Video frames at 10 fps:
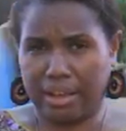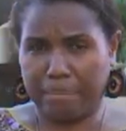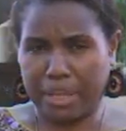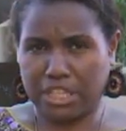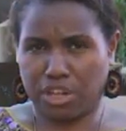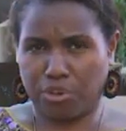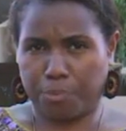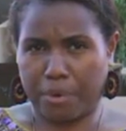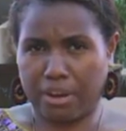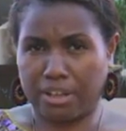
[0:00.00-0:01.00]
Ambassador
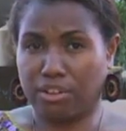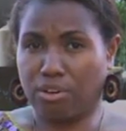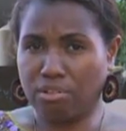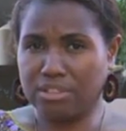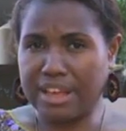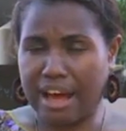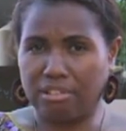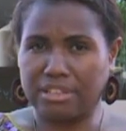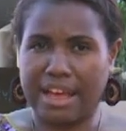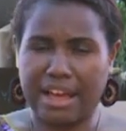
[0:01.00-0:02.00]
Lupari goes
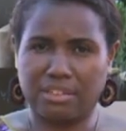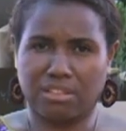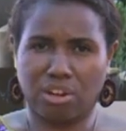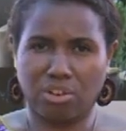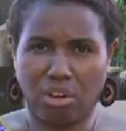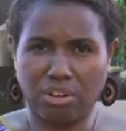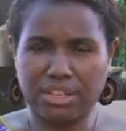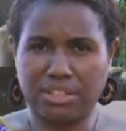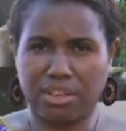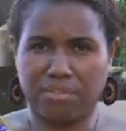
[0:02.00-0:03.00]
out as the
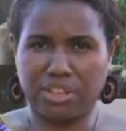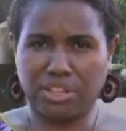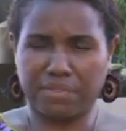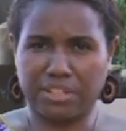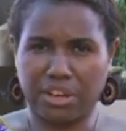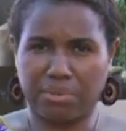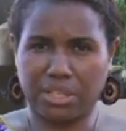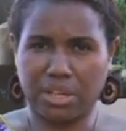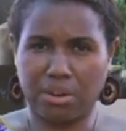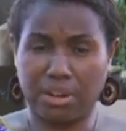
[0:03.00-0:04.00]
longest-serving Chief
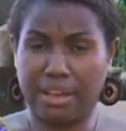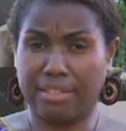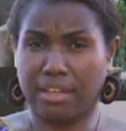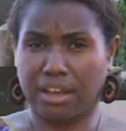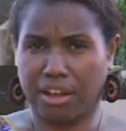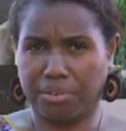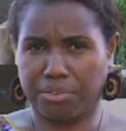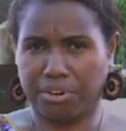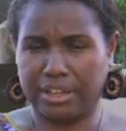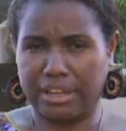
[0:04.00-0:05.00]
Secretary in the
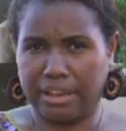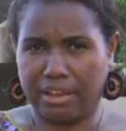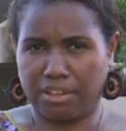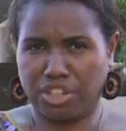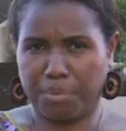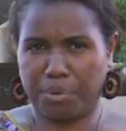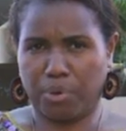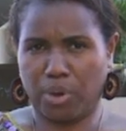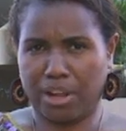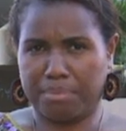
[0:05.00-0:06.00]
country. Charmaine
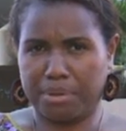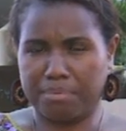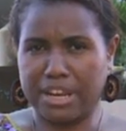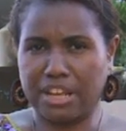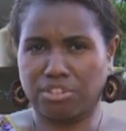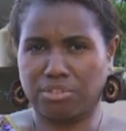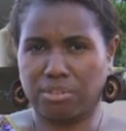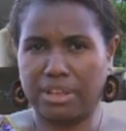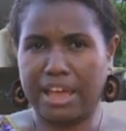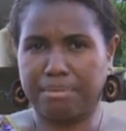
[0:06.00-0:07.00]
Poriembep,
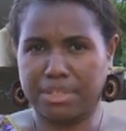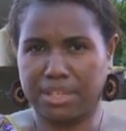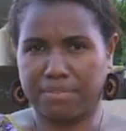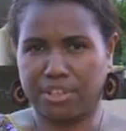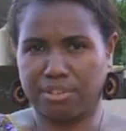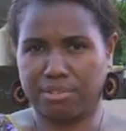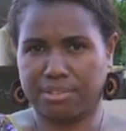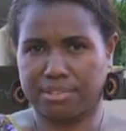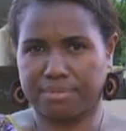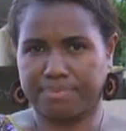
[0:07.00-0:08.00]
National M T V
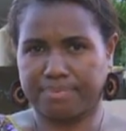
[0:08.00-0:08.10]
News.